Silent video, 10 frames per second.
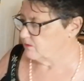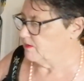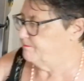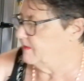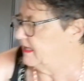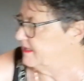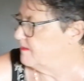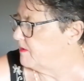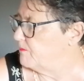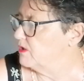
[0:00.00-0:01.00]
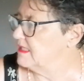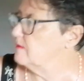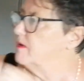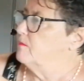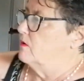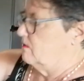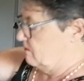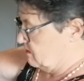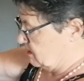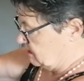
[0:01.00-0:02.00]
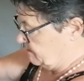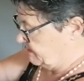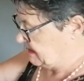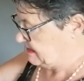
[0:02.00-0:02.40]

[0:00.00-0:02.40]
I'll whip mine up. I'll put a little bit more oil in